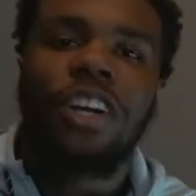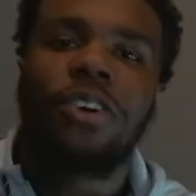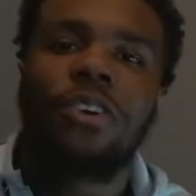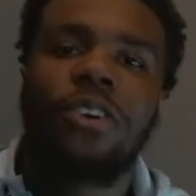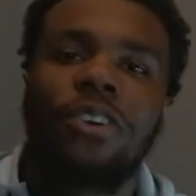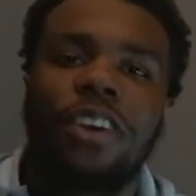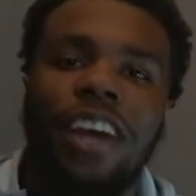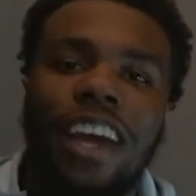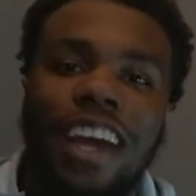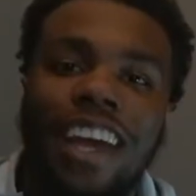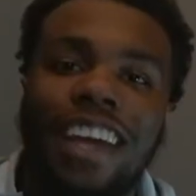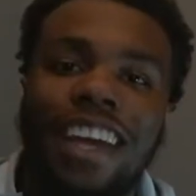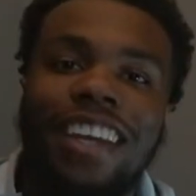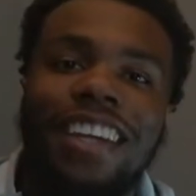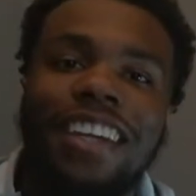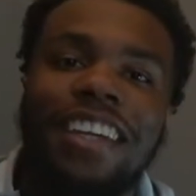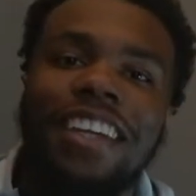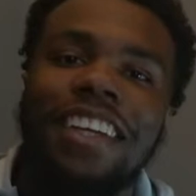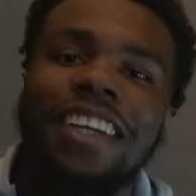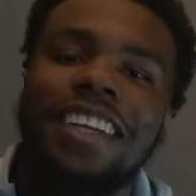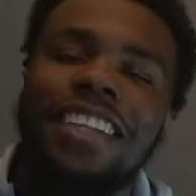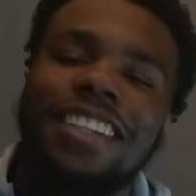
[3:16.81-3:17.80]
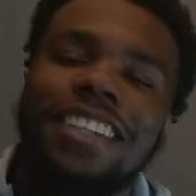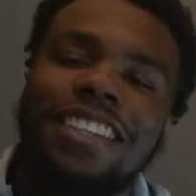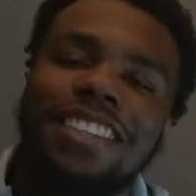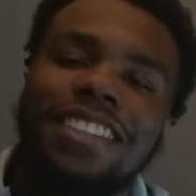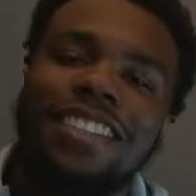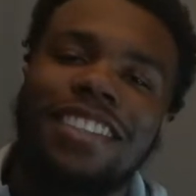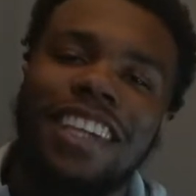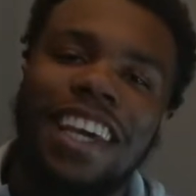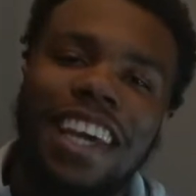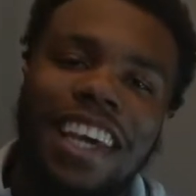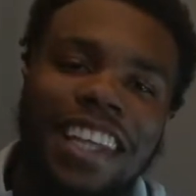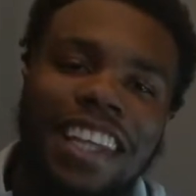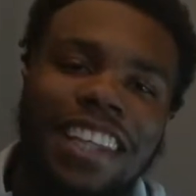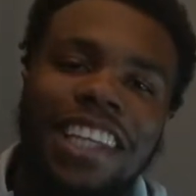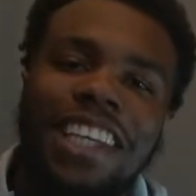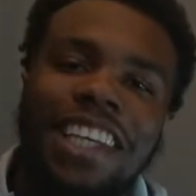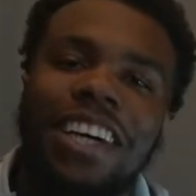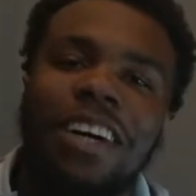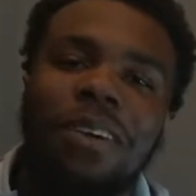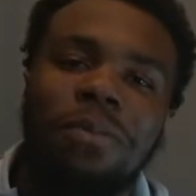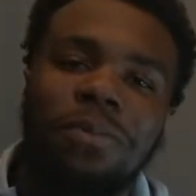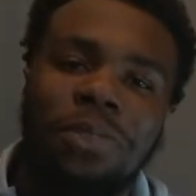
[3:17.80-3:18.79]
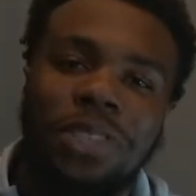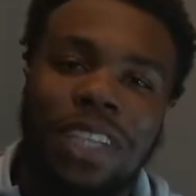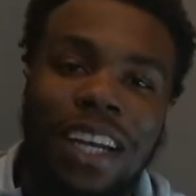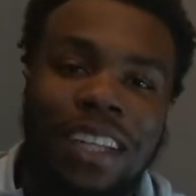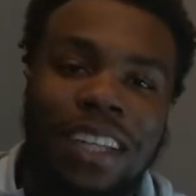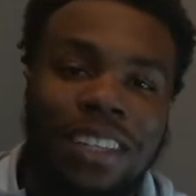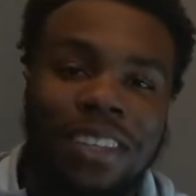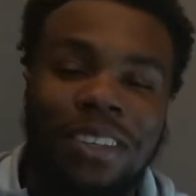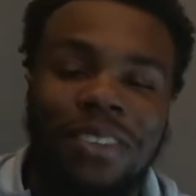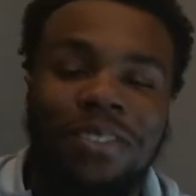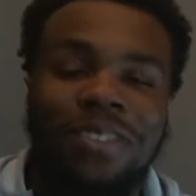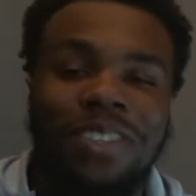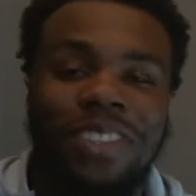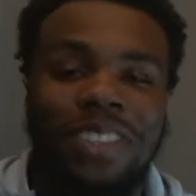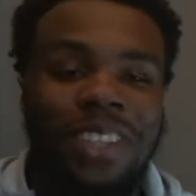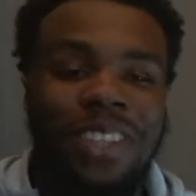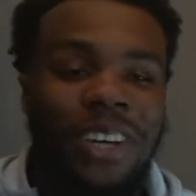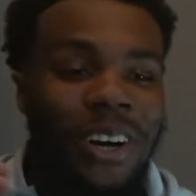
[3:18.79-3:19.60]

Create daily objectives.